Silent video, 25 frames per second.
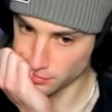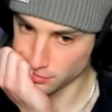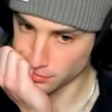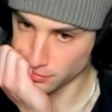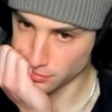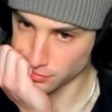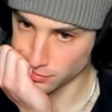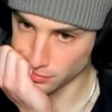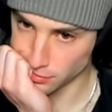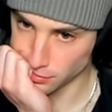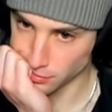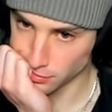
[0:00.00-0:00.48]

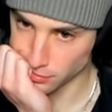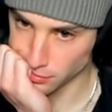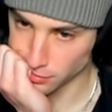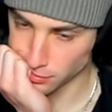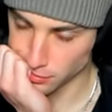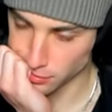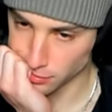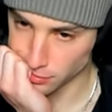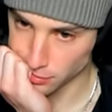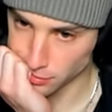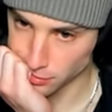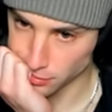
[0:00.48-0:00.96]

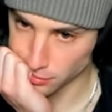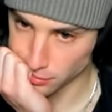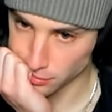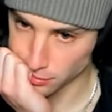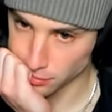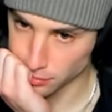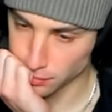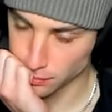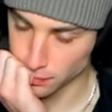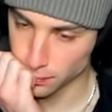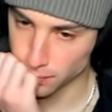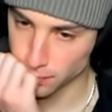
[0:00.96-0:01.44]

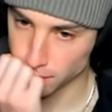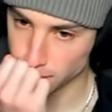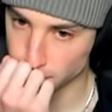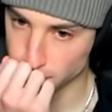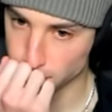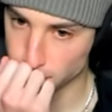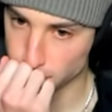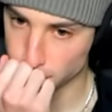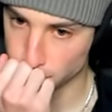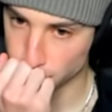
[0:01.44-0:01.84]
No one is speaking in this clip.